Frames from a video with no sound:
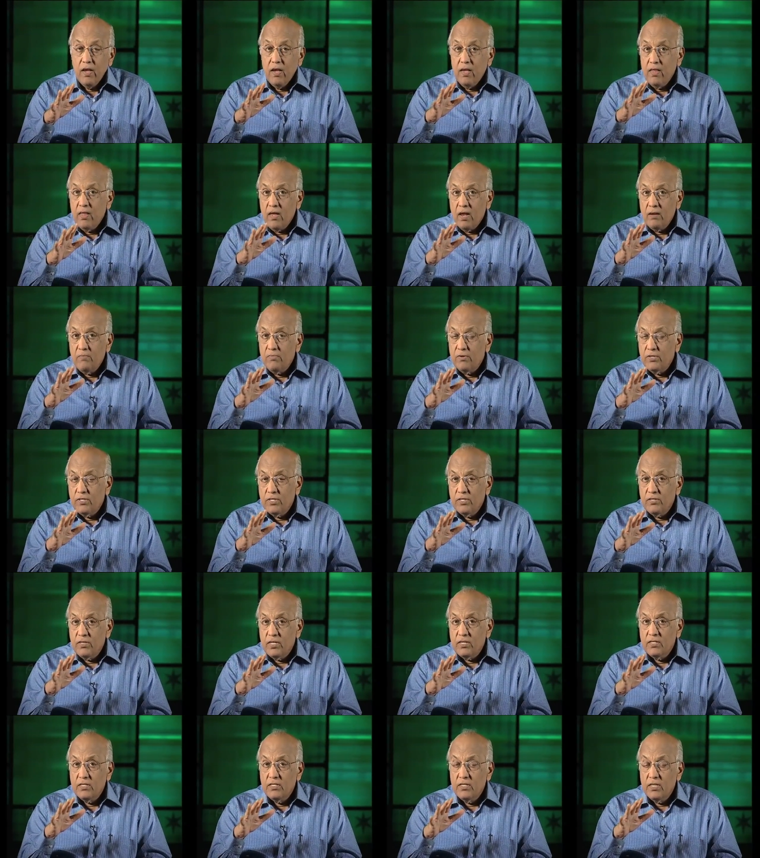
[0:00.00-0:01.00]
Hey, that
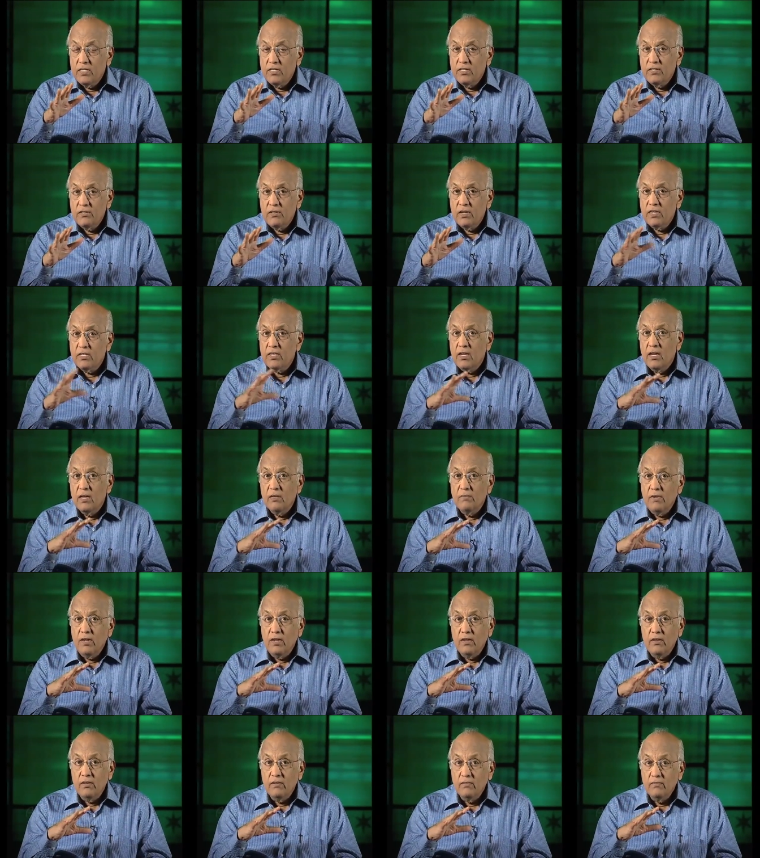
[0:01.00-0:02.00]
person dress, doesn't dress like
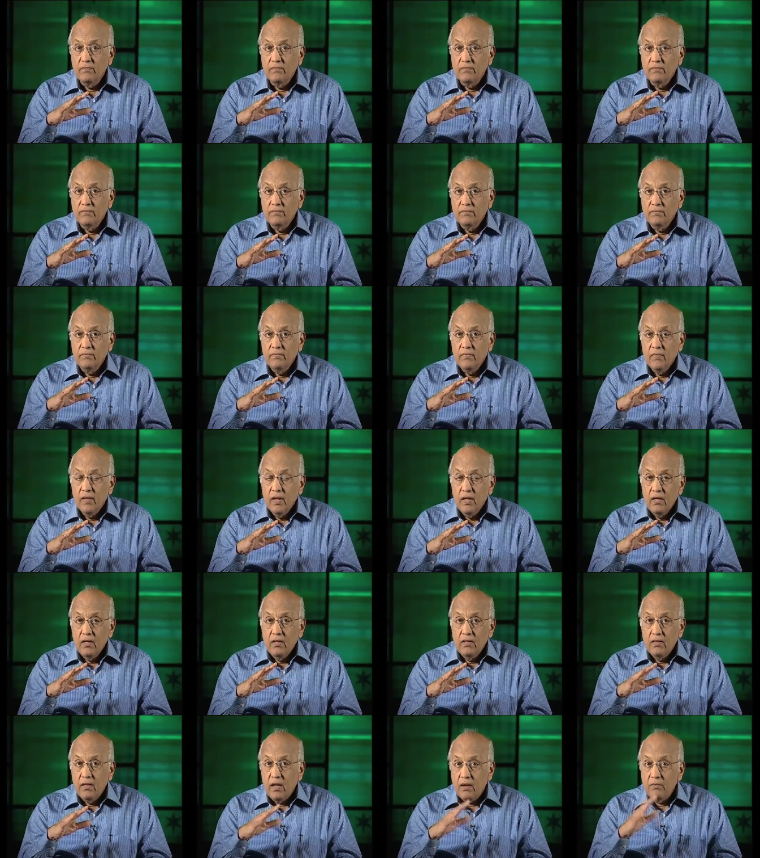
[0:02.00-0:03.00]
me.
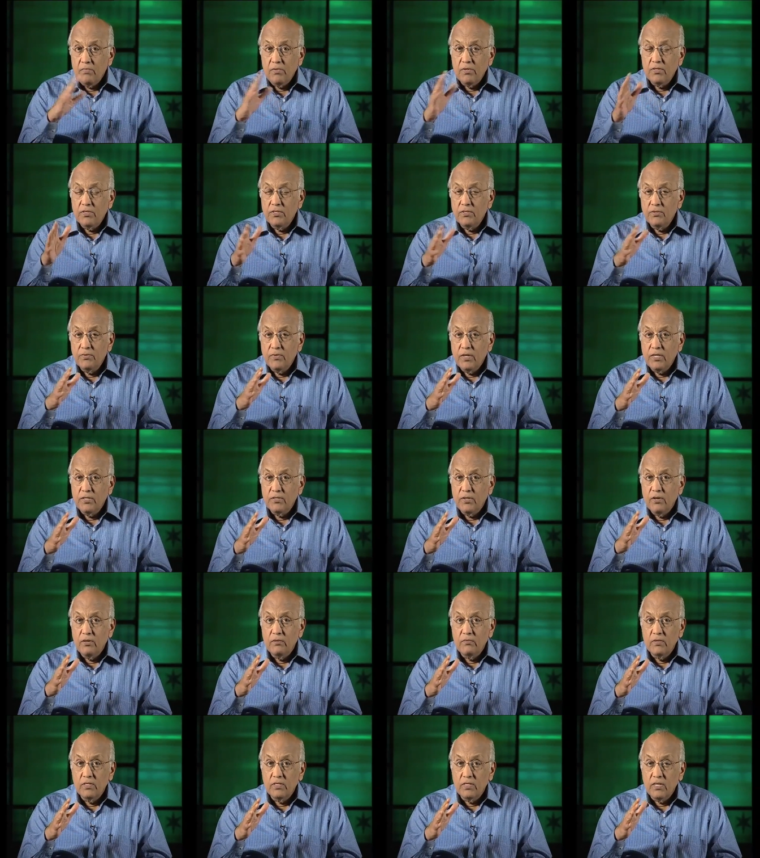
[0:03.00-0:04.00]
That person wears
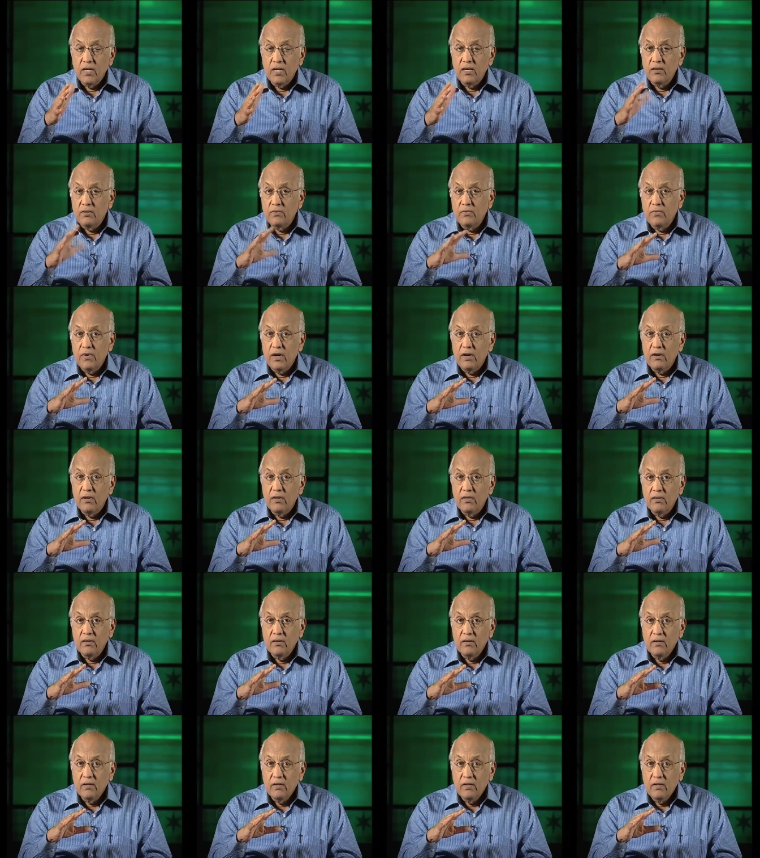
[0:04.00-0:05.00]
ornaments, I don't wear
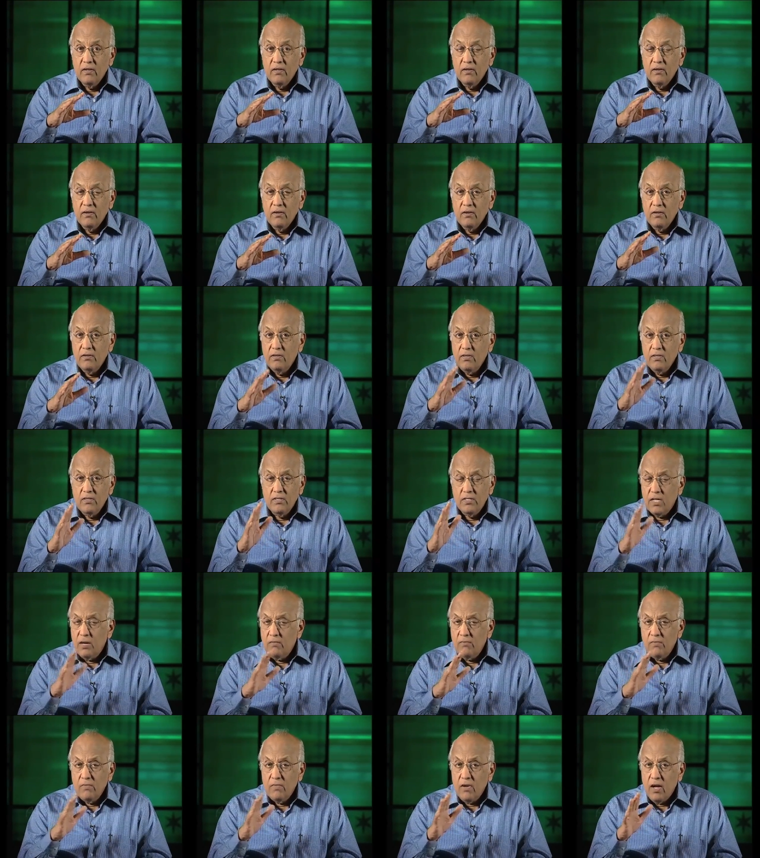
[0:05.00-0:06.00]
it. It's
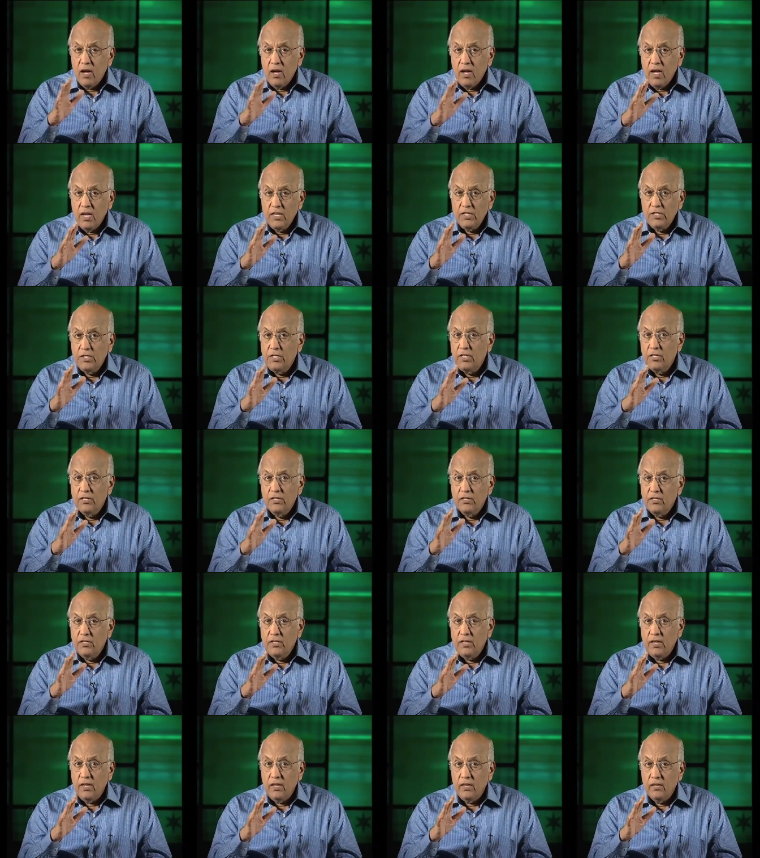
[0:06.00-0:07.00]
some
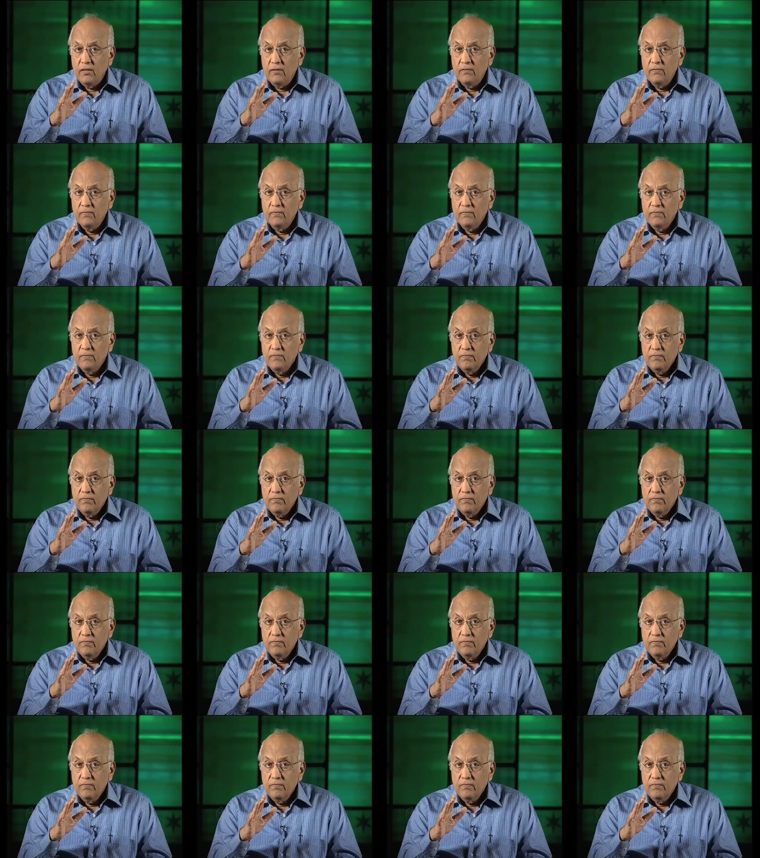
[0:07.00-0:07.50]
external thing.